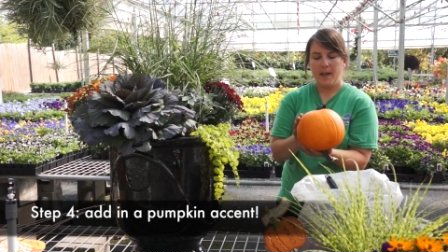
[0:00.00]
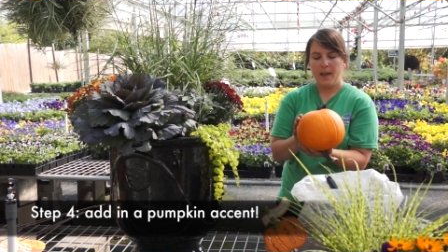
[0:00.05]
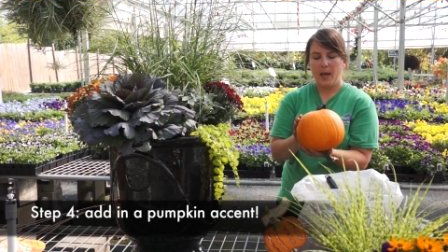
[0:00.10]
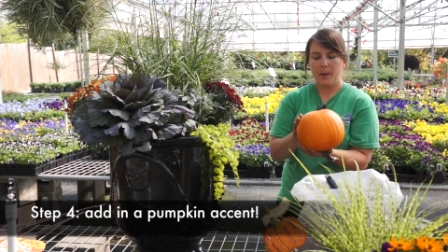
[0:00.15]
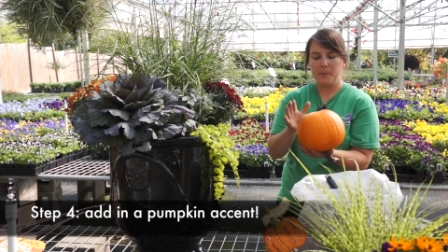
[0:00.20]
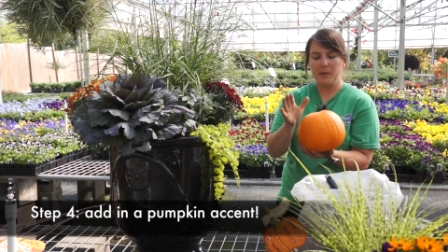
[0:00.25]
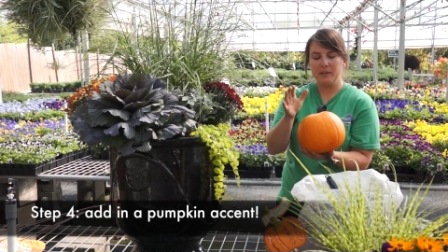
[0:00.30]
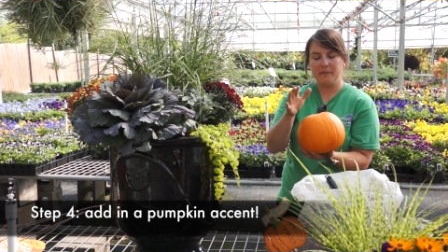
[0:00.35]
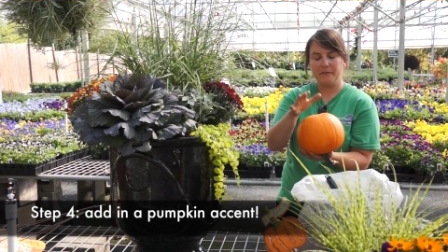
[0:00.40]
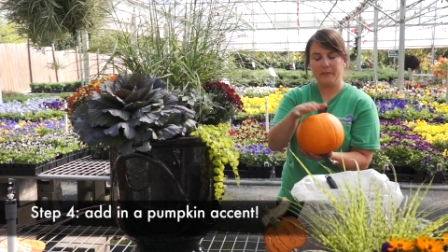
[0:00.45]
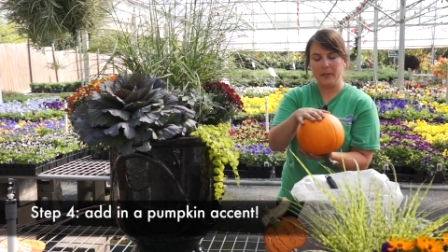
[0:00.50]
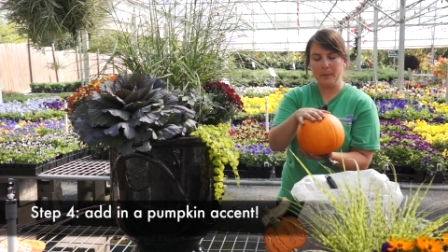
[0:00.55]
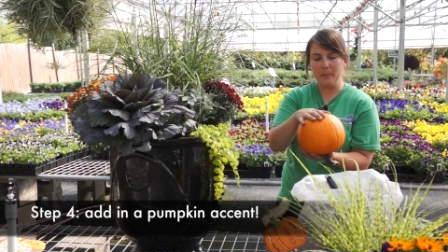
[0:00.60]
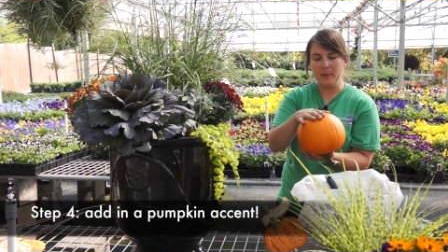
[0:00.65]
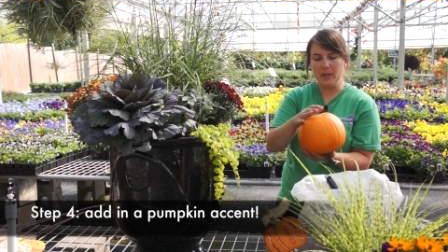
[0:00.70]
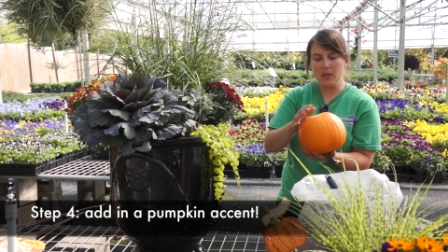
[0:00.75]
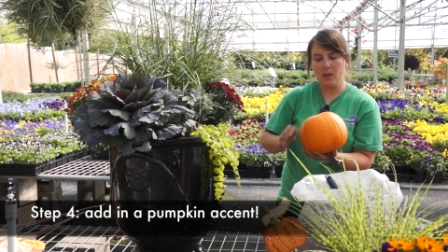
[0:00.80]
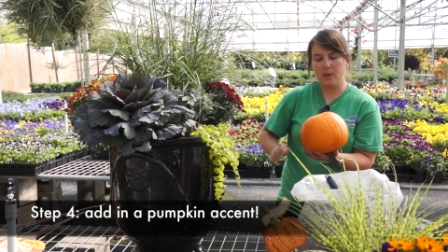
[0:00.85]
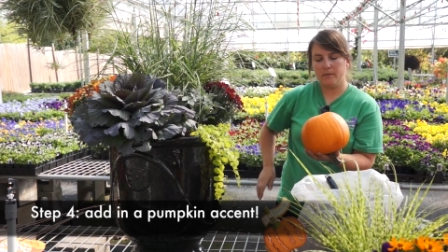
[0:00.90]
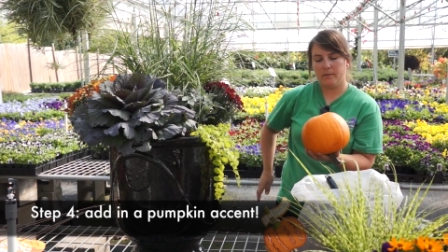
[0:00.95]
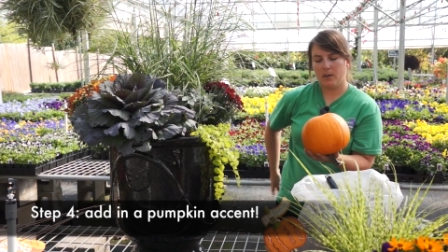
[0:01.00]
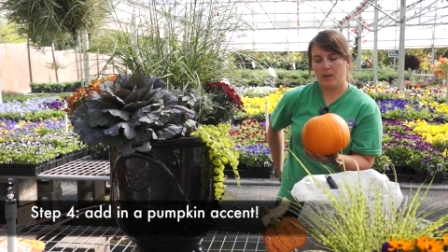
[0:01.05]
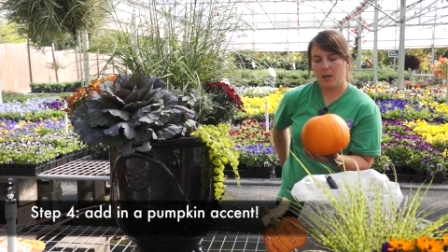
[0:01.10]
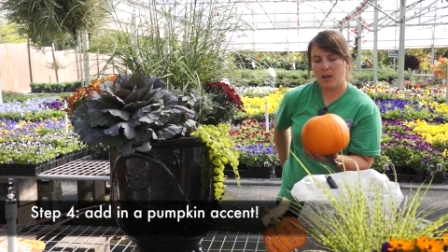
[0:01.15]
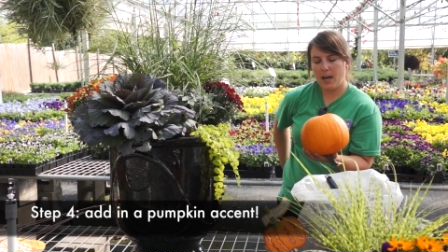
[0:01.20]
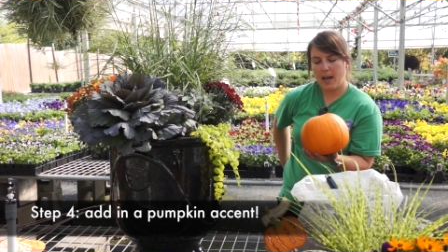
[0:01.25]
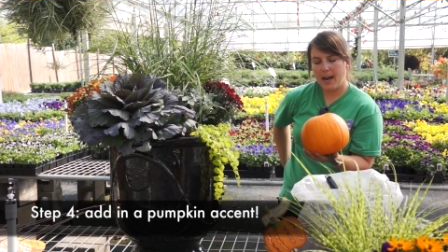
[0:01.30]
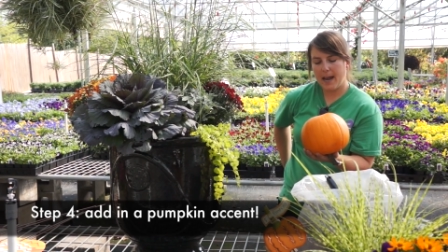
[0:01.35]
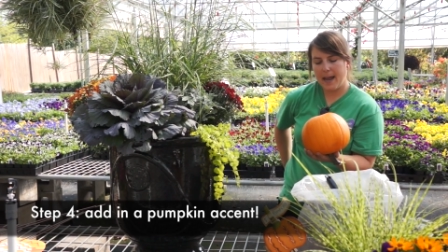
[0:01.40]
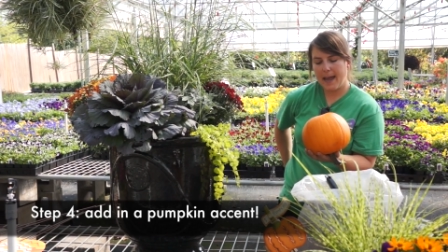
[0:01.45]
I'm going to flip it over,
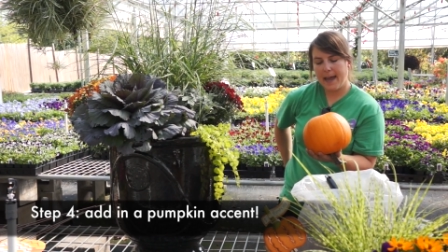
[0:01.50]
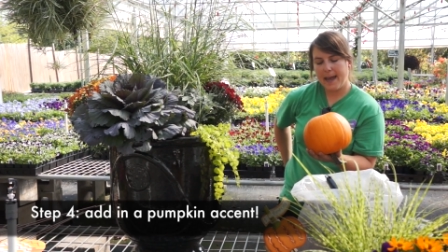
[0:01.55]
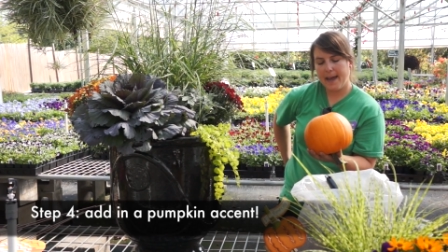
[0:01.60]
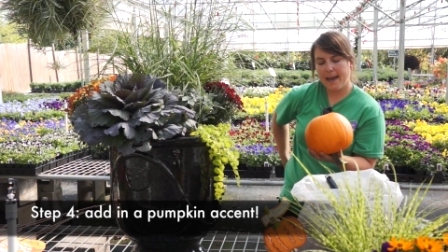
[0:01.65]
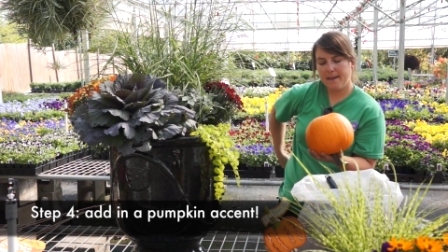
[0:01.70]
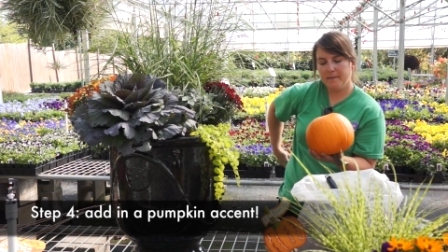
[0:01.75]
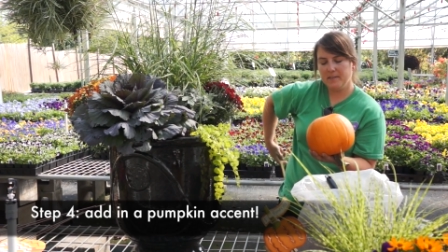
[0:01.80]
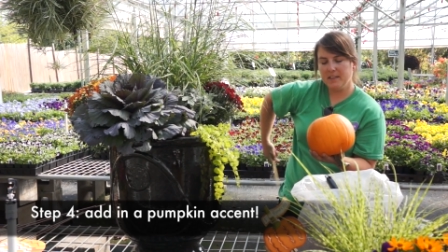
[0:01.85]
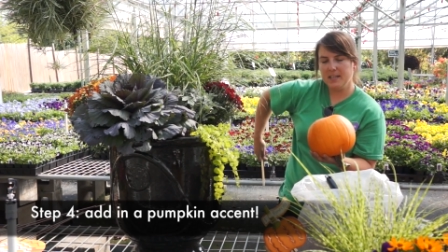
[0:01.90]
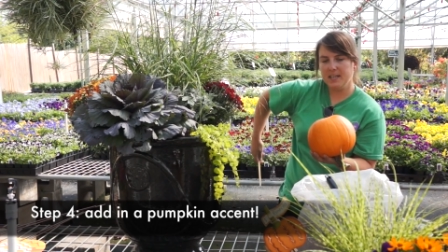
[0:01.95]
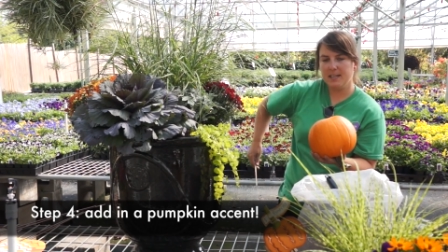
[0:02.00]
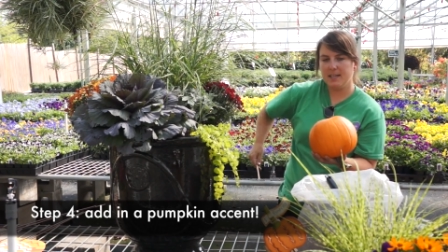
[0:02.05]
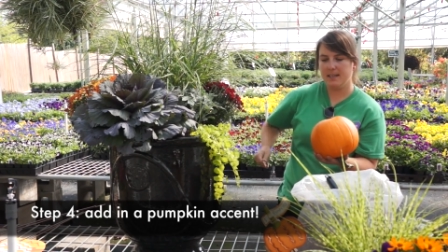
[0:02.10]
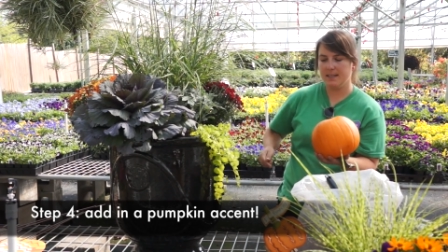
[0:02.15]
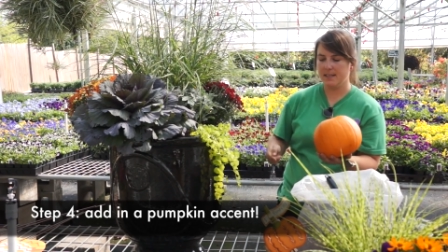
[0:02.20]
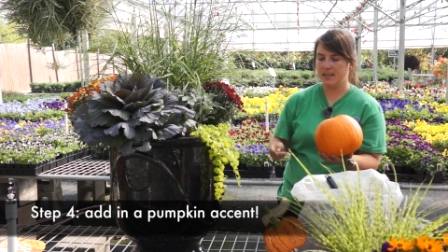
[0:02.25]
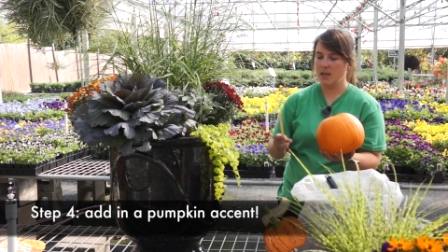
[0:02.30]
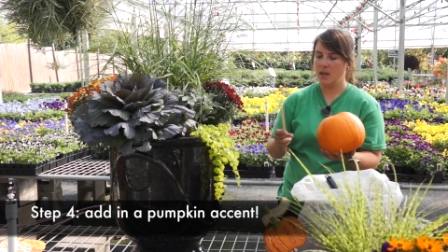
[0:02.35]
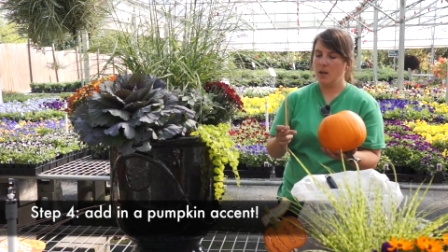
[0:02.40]
and I have these